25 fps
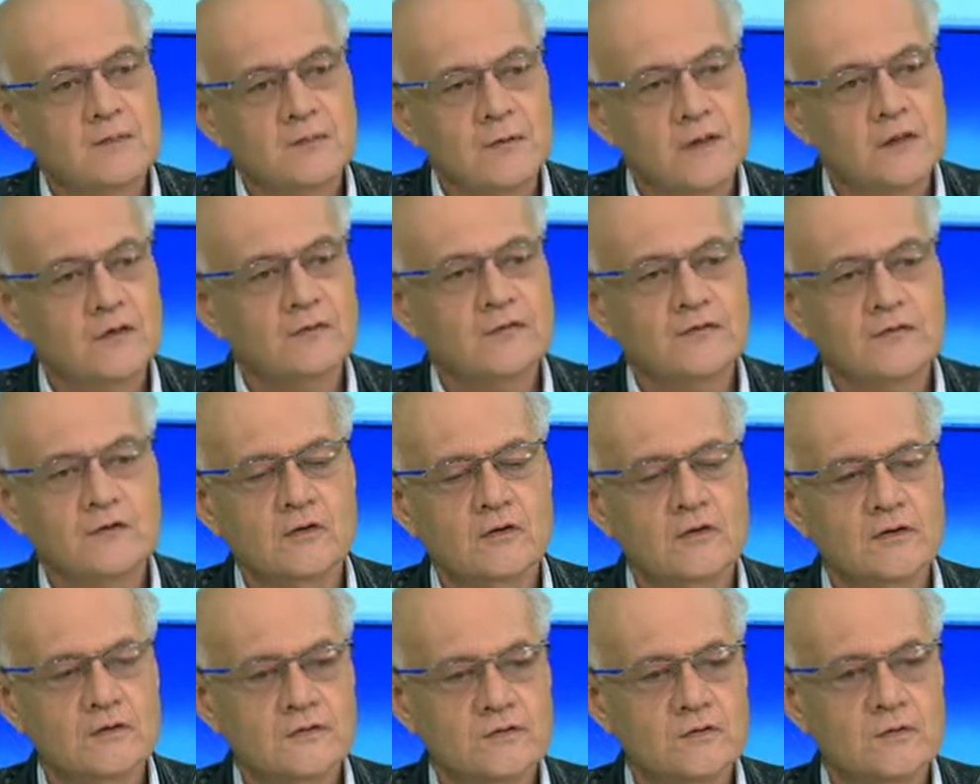But of
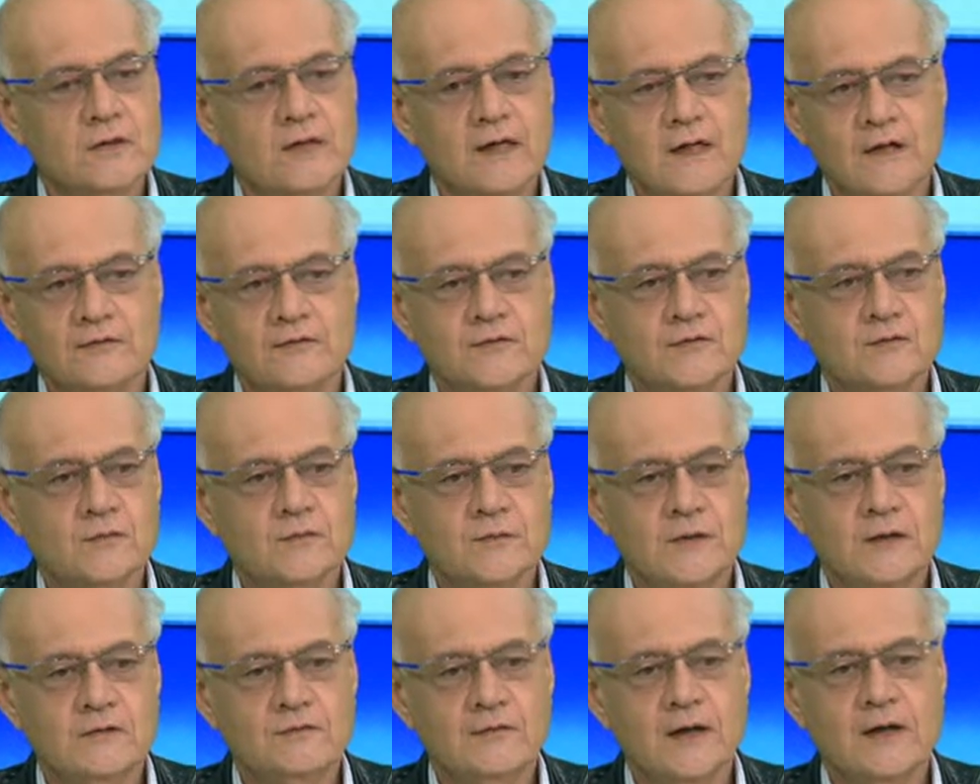course, we have to
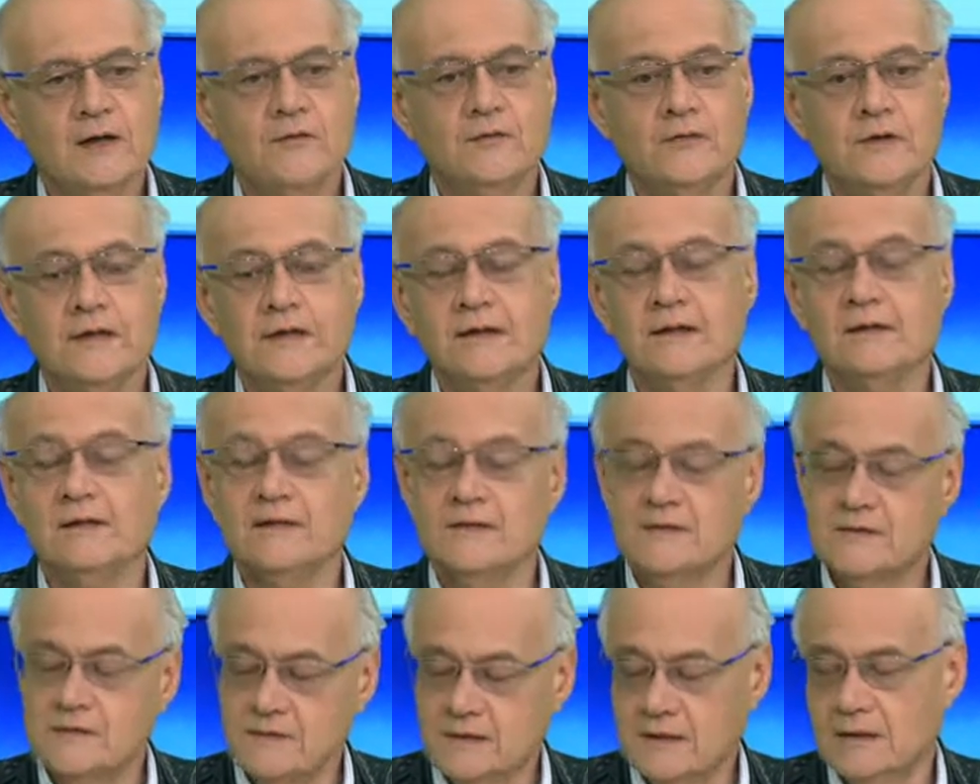be very
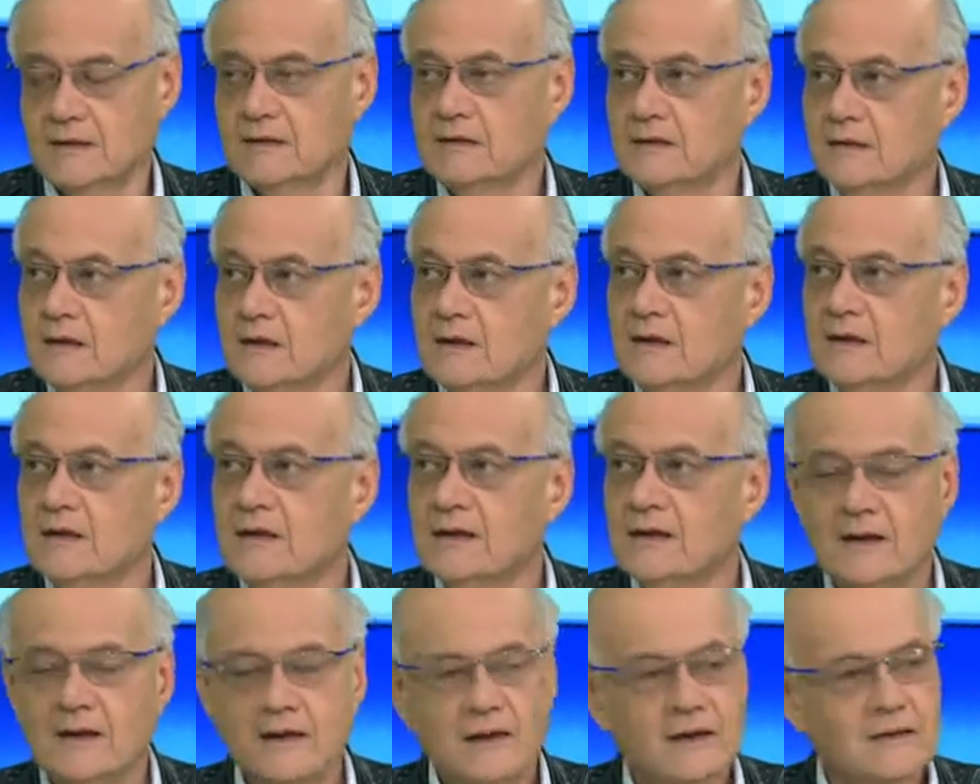realistic
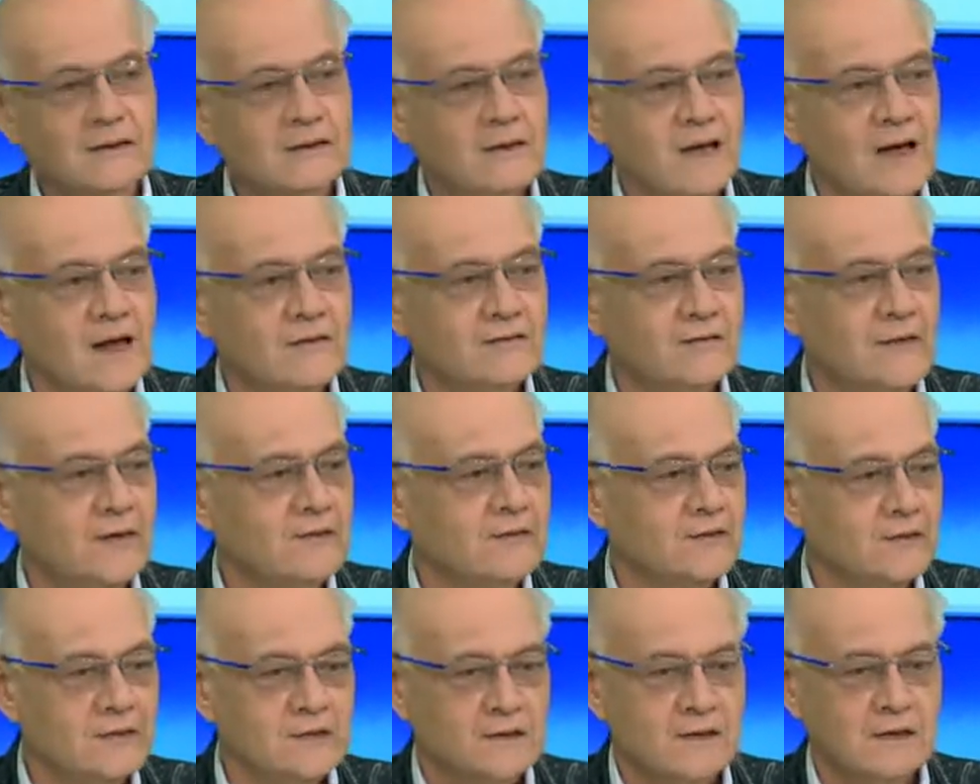and have
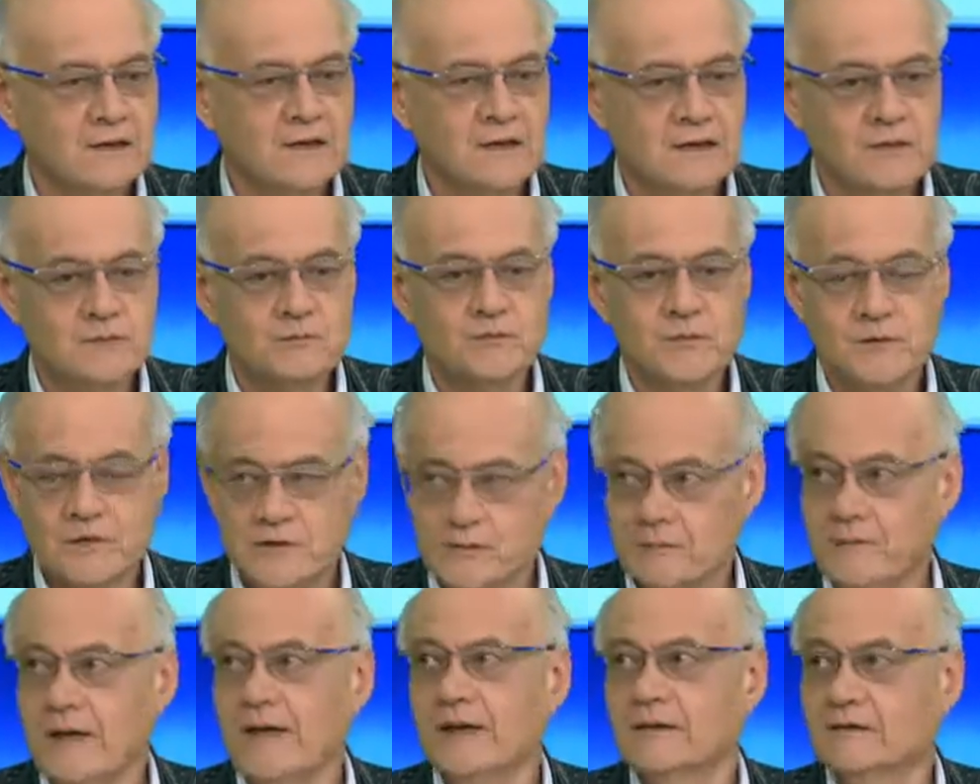everything in
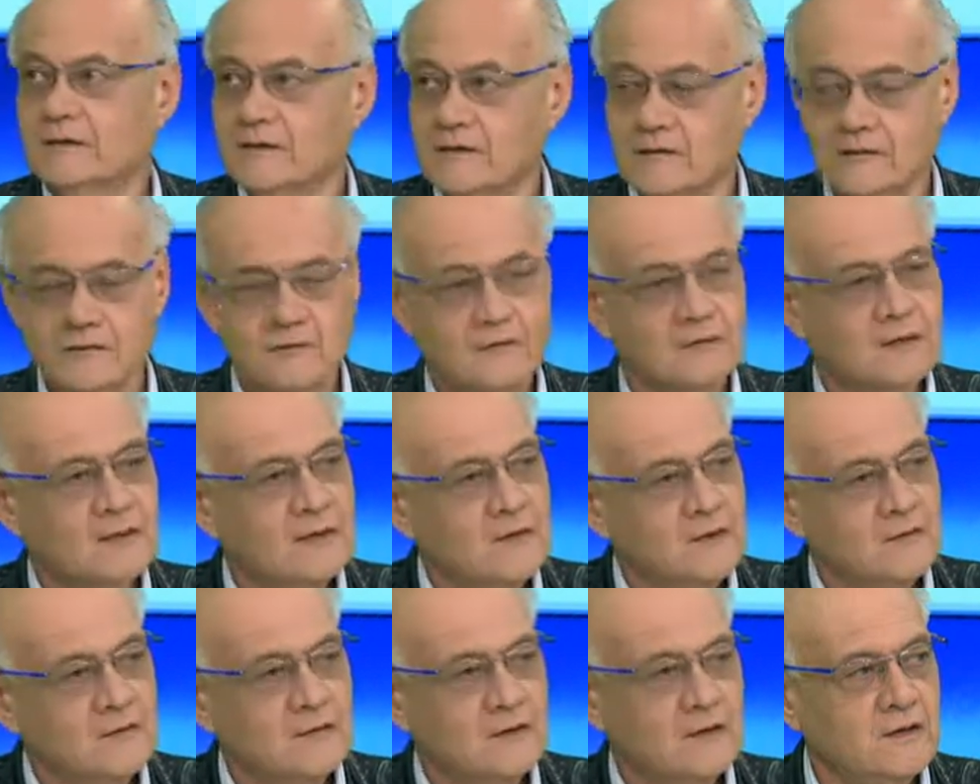perspective.
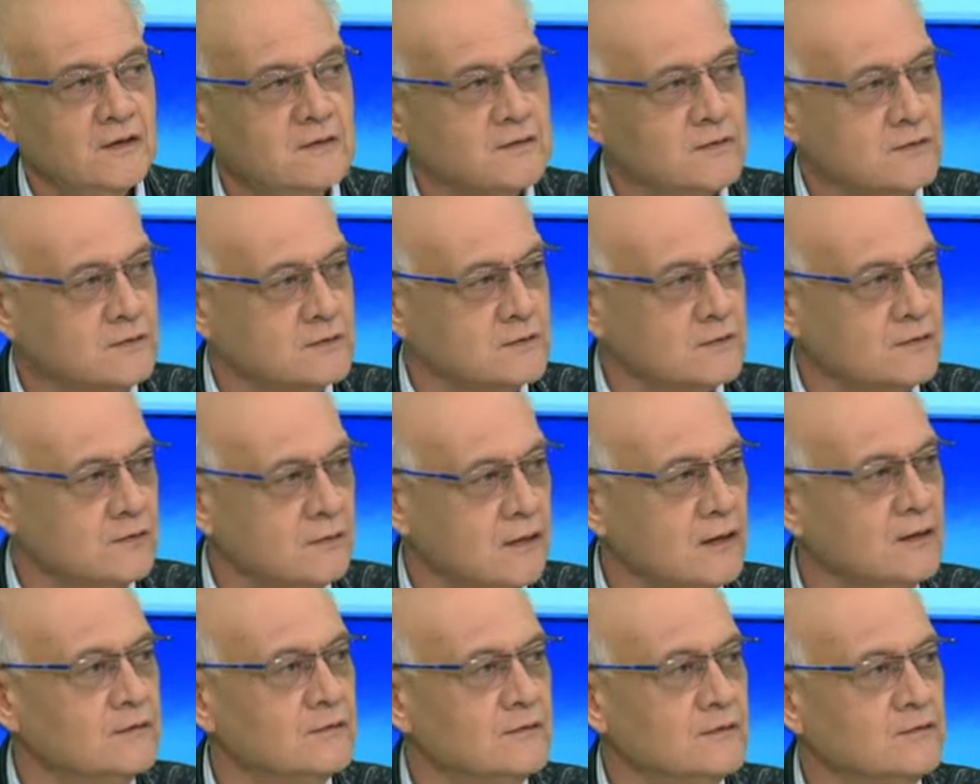For instance,
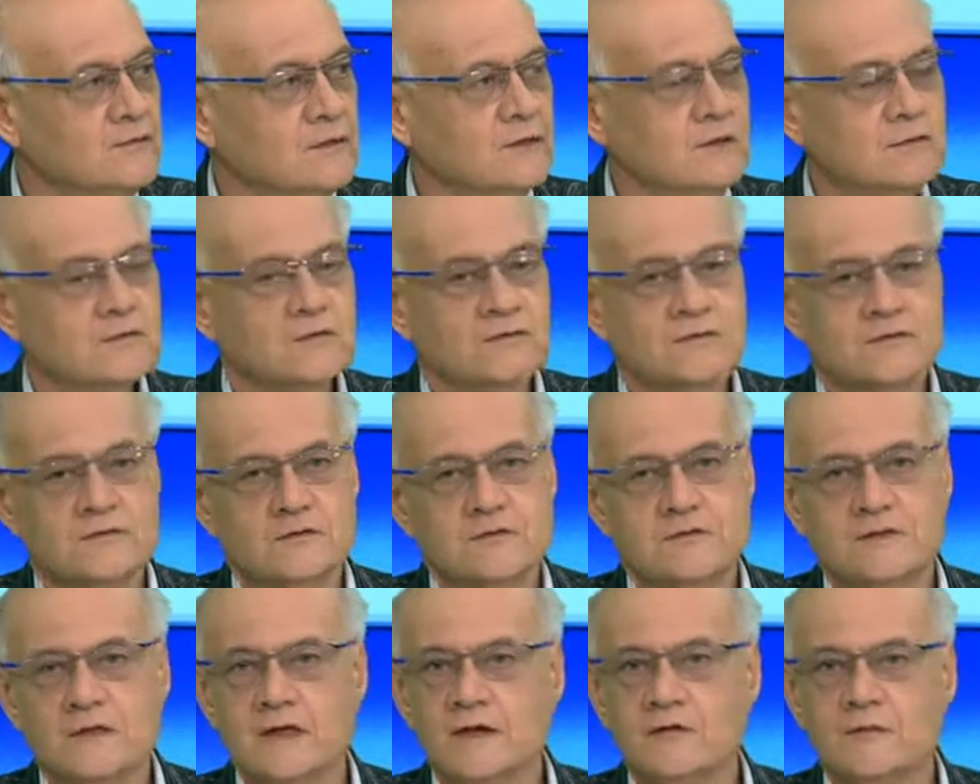creative
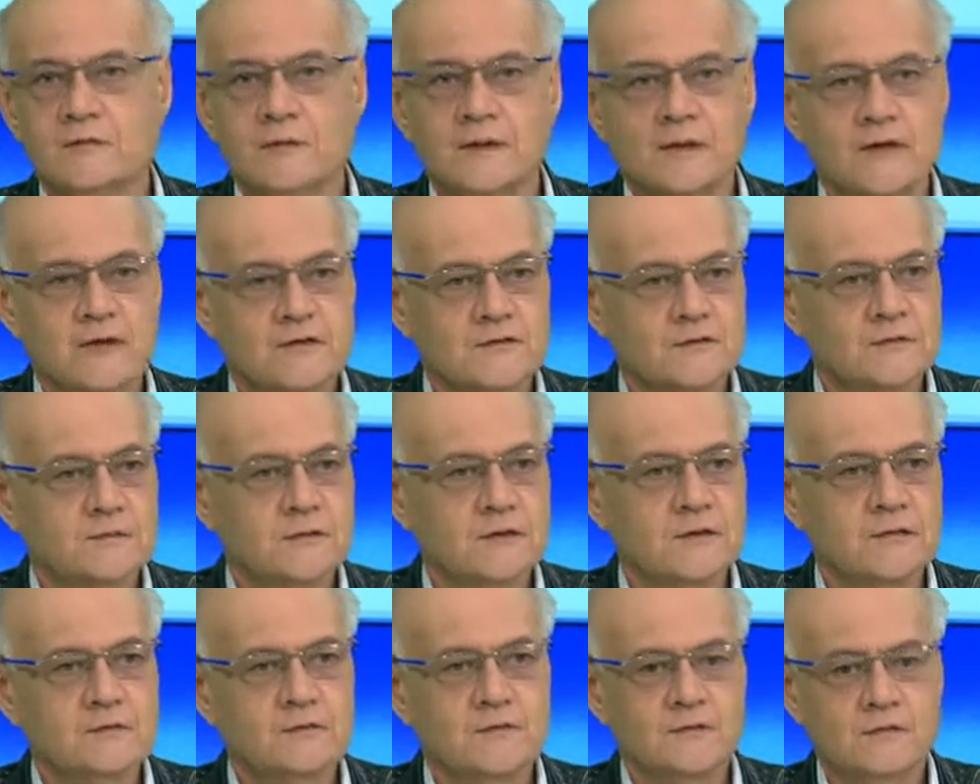industries, government has
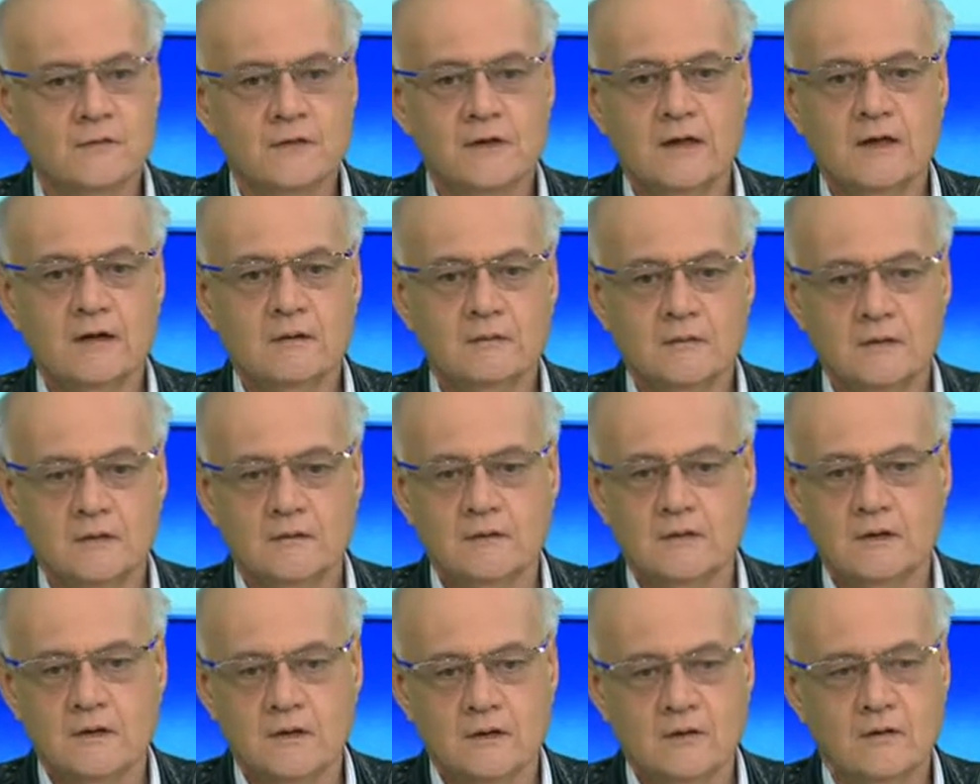been putting
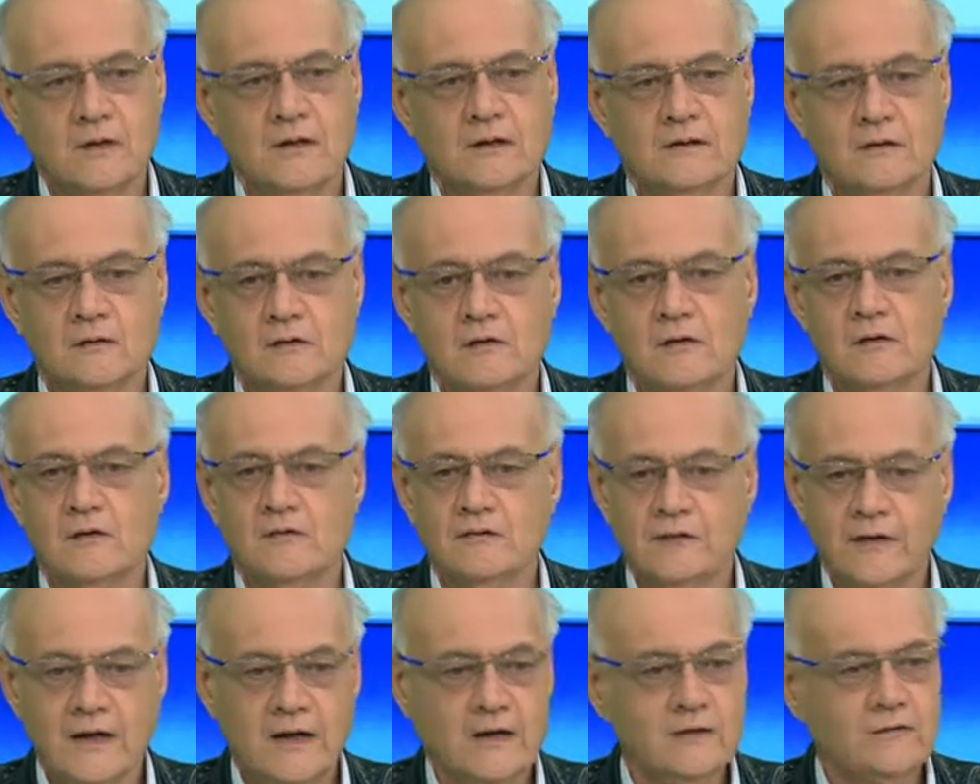quite a lot
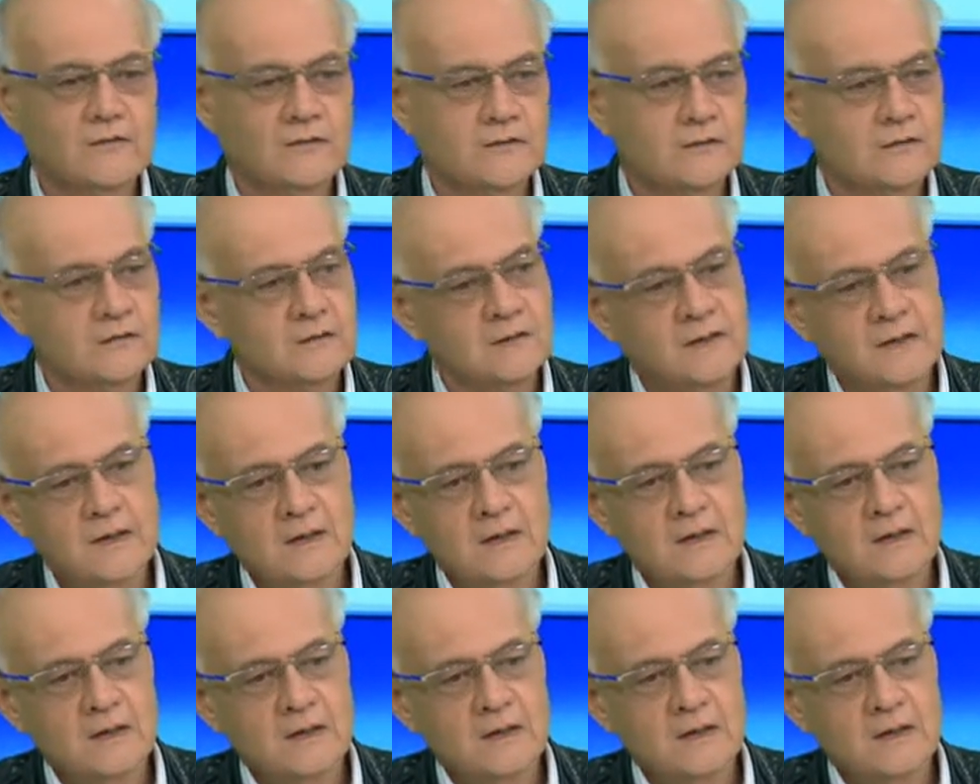of effort